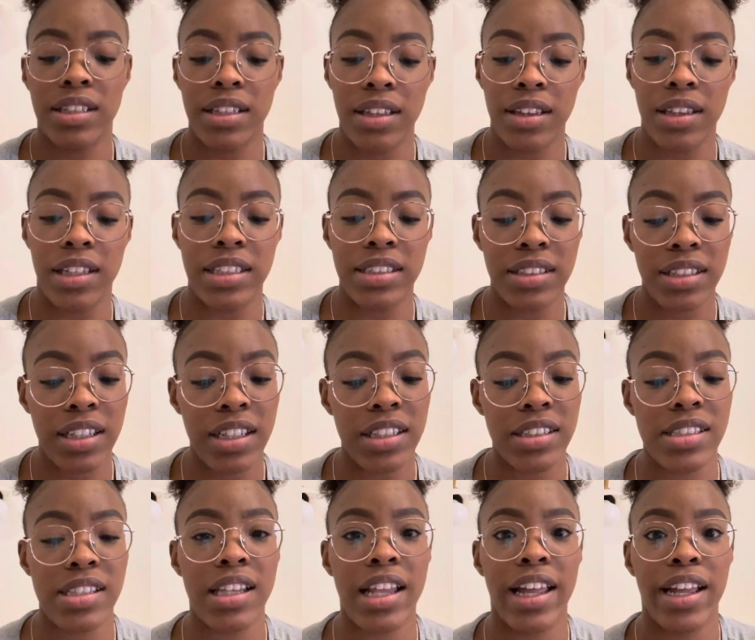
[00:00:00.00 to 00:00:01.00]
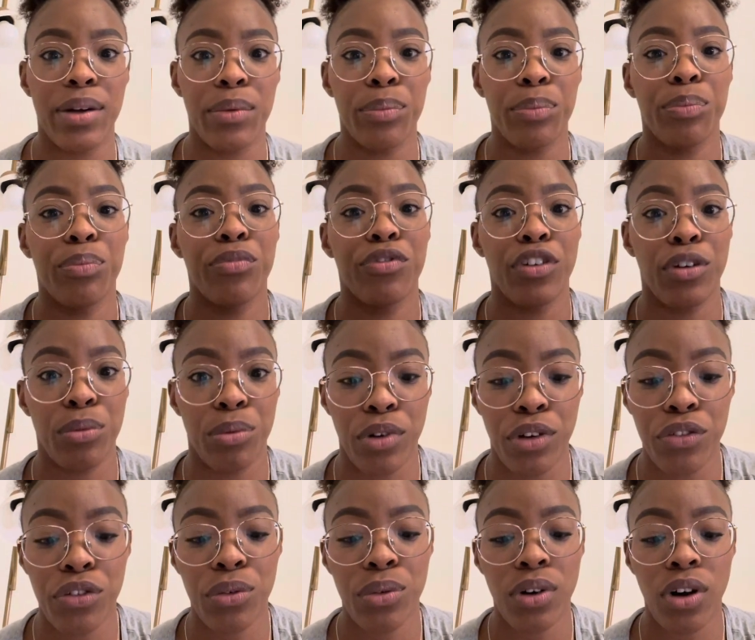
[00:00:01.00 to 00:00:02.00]
because like, for real,
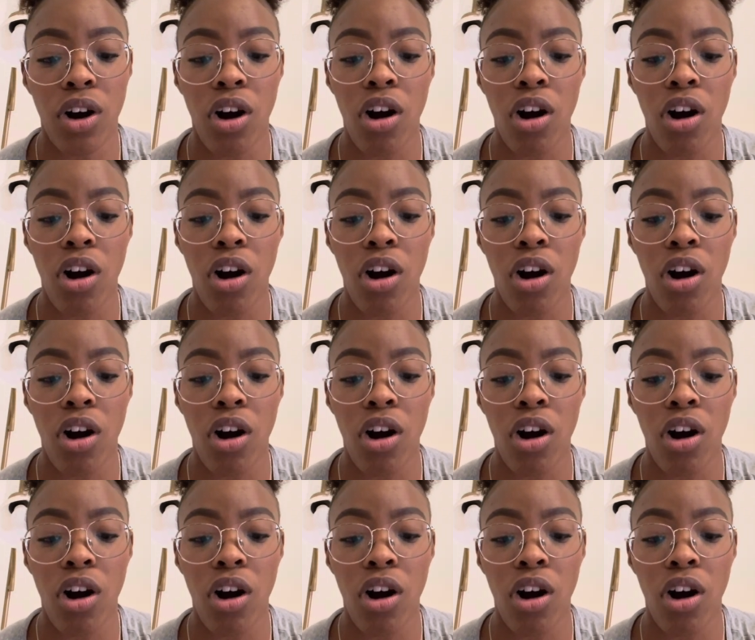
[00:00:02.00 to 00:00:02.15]
for real,